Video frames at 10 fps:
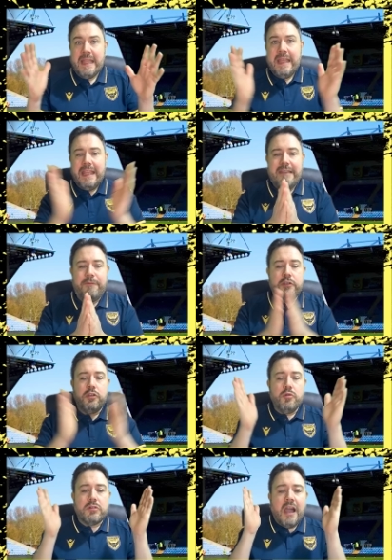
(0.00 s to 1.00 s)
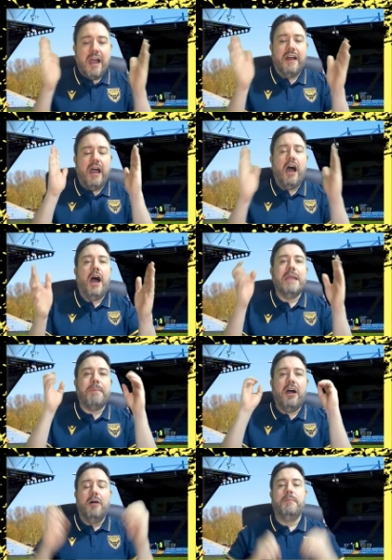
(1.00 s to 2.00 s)
if you can't hype
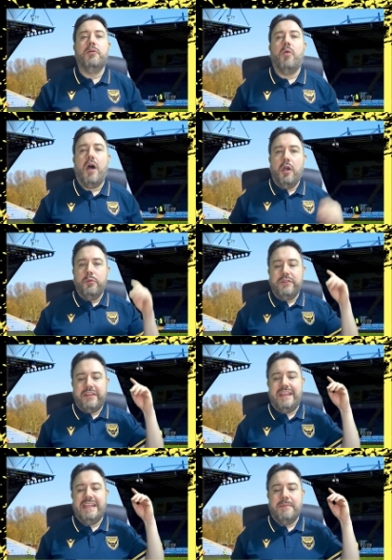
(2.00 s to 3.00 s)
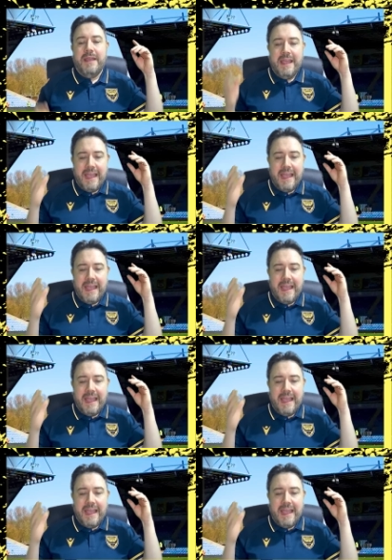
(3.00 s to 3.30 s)
up your own team